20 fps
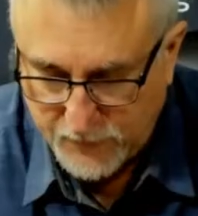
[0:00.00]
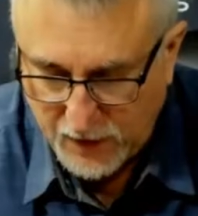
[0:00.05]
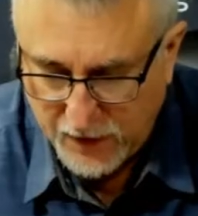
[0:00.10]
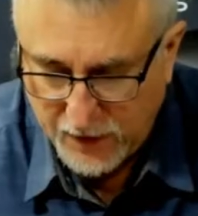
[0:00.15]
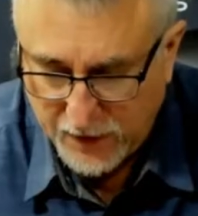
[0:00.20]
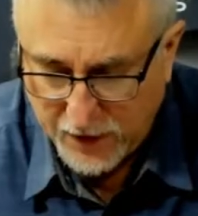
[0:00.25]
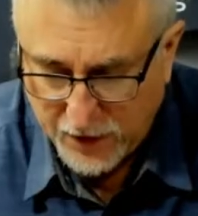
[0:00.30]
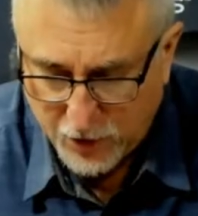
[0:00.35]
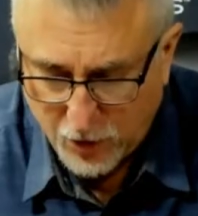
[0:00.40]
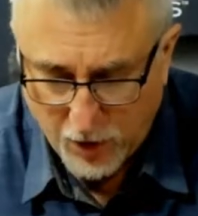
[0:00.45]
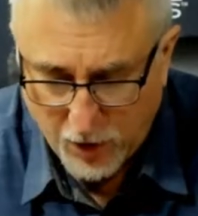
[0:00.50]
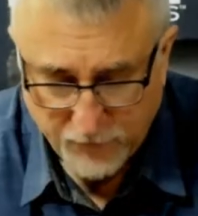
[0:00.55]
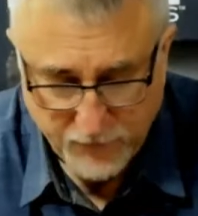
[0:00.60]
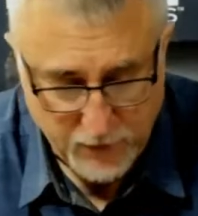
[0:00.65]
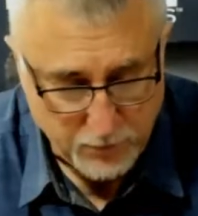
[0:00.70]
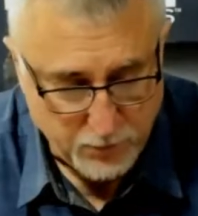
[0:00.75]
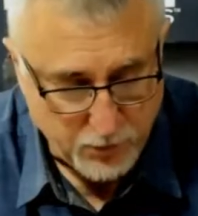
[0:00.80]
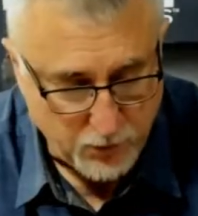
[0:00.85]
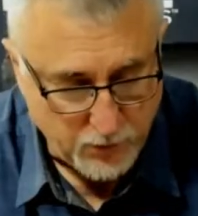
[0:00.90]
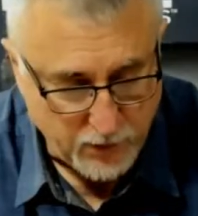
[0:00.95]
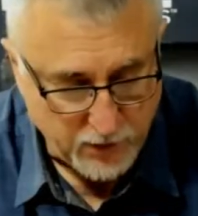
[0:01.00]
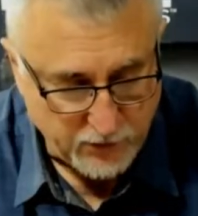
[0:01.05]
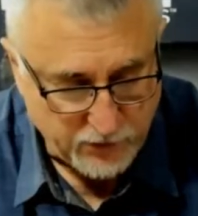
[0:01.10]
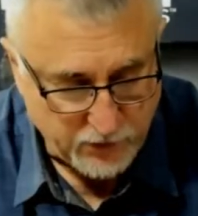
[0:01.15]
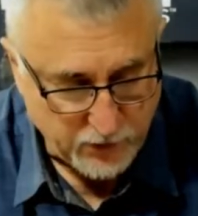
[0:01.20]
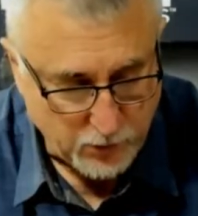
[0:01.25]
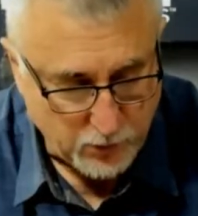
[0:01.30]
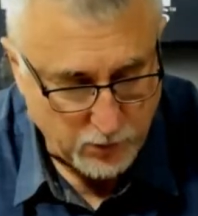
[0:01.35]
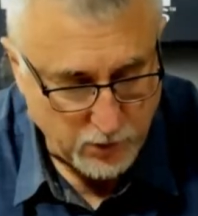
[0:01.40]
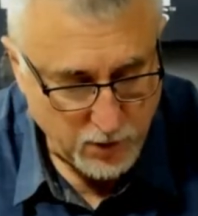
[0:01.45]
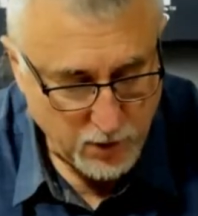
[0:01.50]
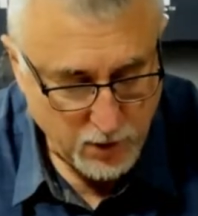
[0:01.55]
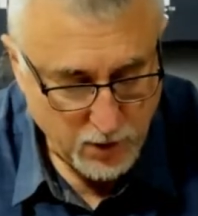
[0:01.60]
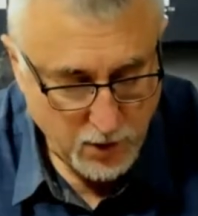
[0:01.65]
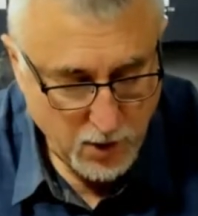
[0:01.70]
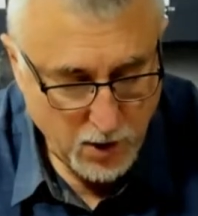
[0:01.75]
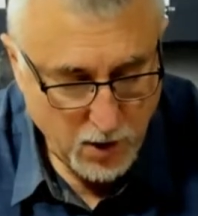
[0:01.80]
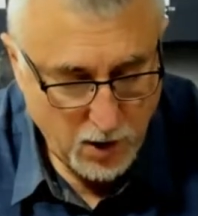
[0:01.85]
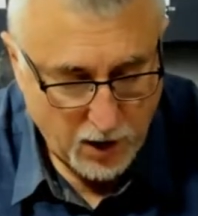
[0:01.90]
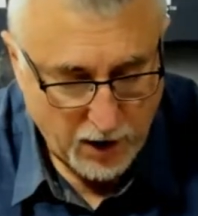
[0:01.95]
I got a coffee brewing too.
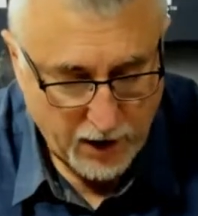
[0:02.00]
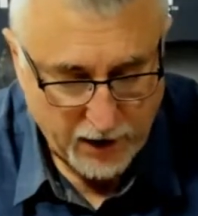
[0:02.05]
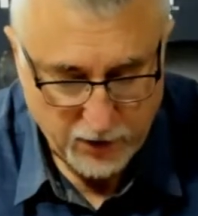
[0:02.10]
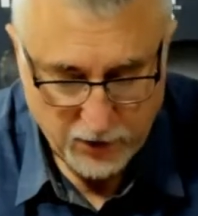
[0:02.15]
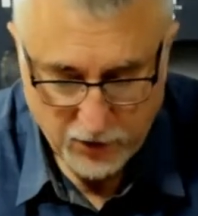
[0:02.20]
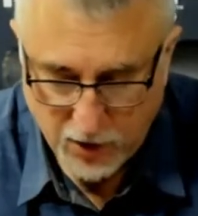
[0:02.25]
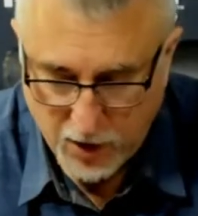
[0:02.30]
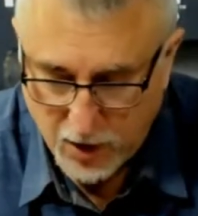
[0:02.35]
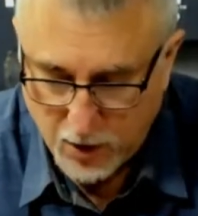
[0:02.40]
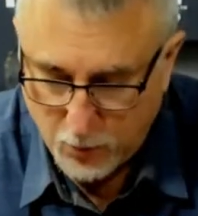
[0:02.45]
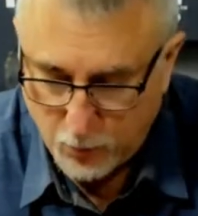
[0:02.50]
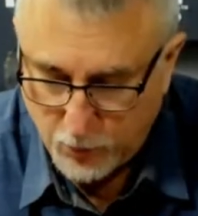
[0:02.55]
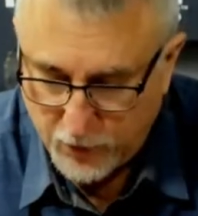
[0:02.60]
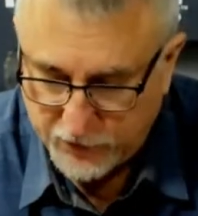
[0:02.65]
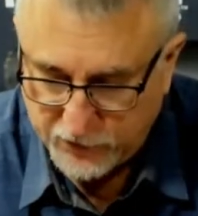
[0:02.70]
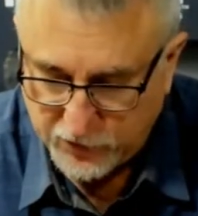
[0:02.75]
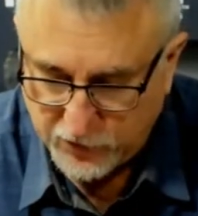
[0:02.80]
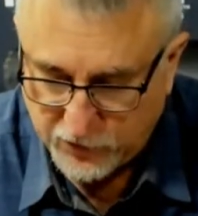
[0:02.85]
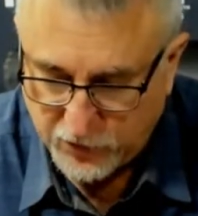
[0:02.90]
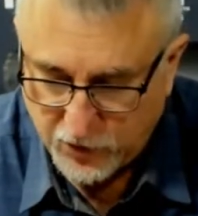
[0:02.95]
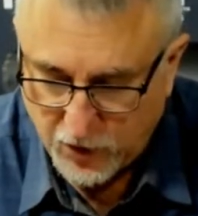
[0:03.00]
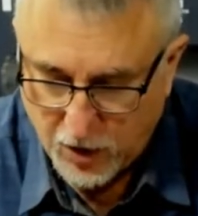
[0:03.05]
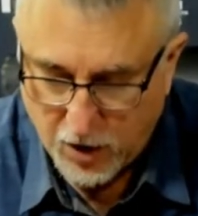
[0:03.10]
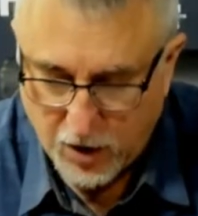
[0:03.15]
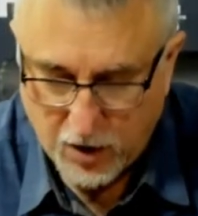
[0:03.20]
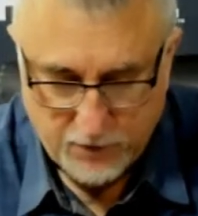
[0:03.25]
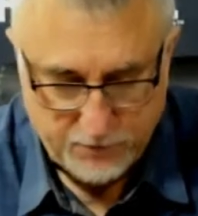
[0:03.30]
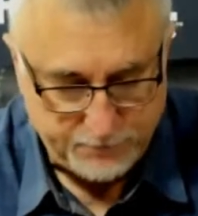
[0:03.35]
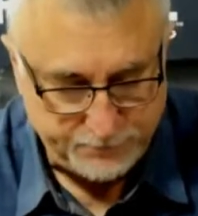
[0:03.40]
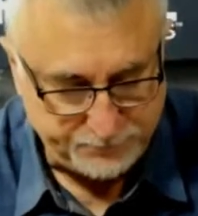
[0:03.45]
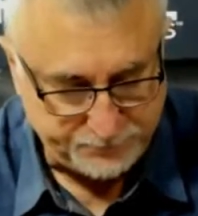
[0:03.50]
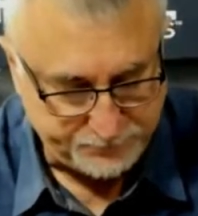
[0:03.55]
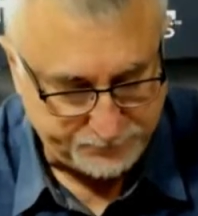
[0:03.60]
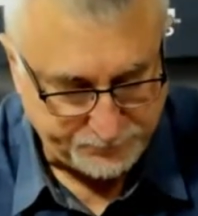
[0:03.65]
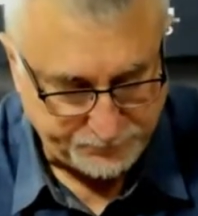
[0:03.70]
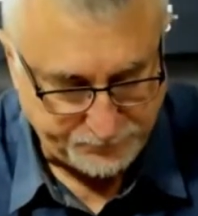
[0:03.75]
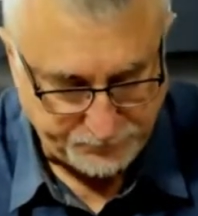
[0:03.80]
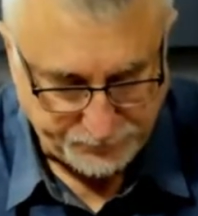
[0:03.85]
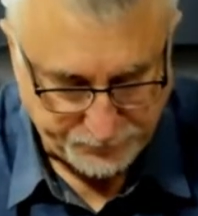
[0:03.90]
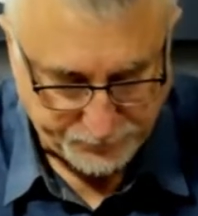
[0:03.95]
All right, Wichita,
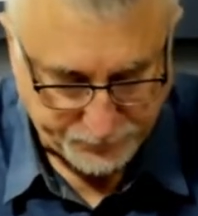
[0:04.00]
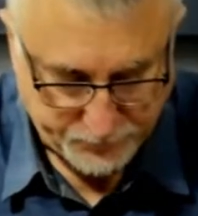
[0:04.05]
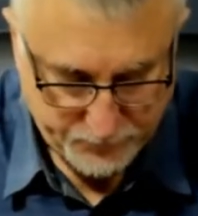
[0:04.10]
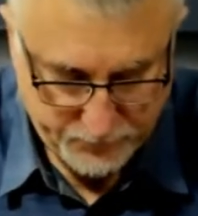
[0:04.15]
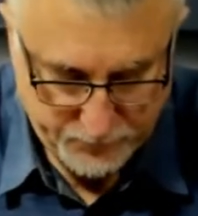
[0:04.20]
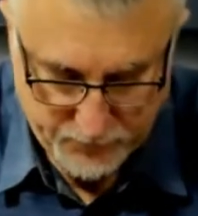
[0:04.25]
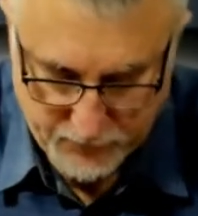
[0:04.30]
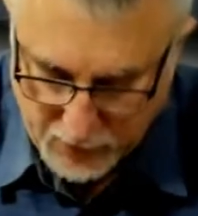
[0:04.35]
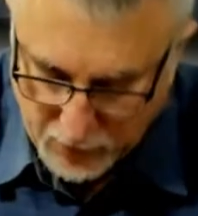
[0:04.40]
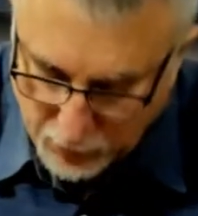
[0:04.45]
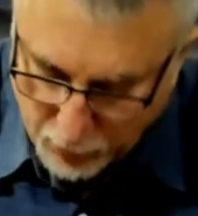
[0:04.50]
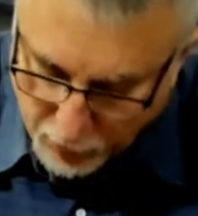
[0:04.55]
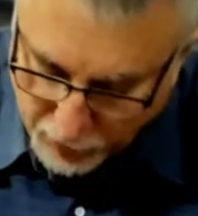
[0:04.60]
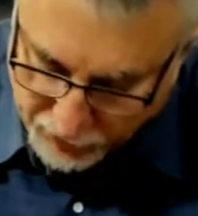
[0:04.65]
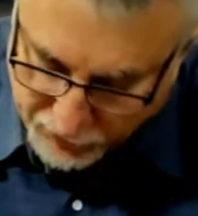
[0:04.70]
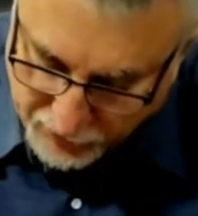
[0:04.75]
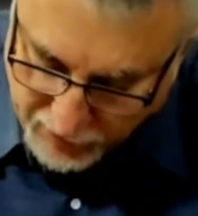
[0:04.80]
North